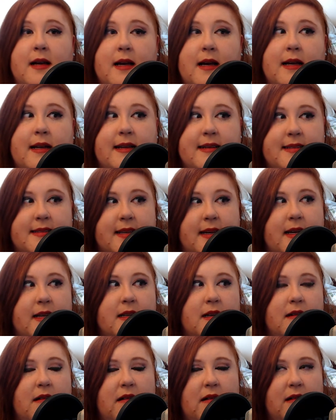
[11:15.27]
And I
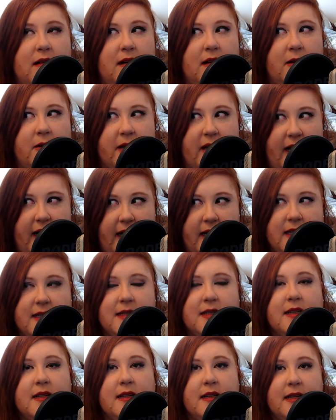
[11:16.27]
said, okay.
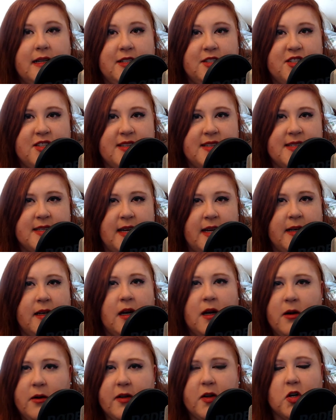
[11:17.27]
And she said,
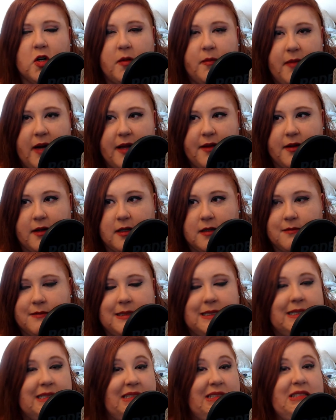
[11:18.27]
oh, you're a mother.
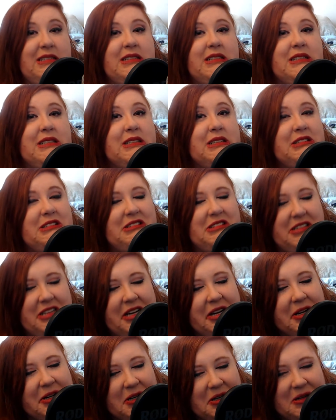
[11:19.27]

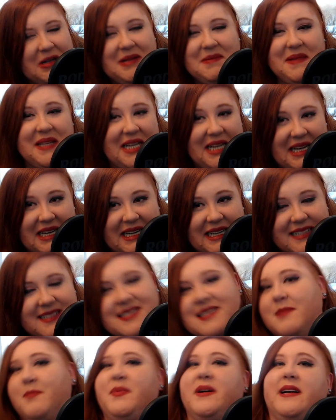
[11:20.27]
No, I'm
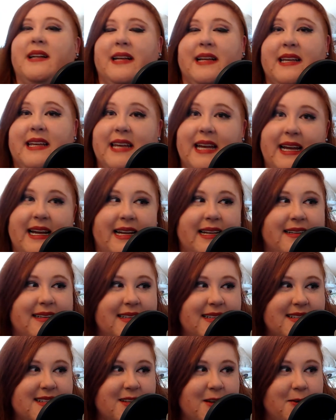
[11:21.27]
not. But again,
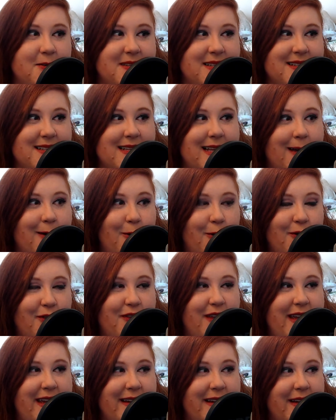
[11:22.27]
this goes into that whole
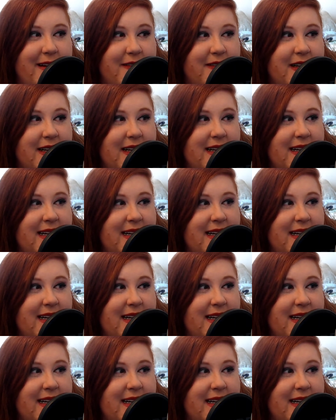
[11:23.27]
thing of,